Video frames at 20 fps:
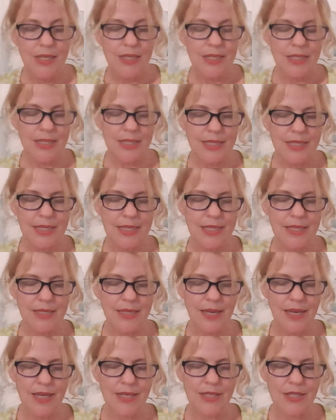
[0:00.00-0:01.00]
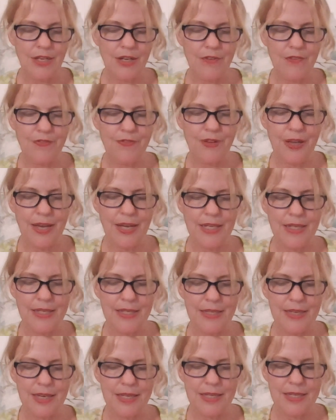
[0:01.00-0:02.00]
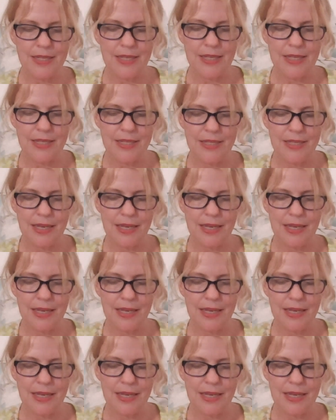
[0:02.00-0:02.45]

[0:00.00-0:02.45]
To see such a face as this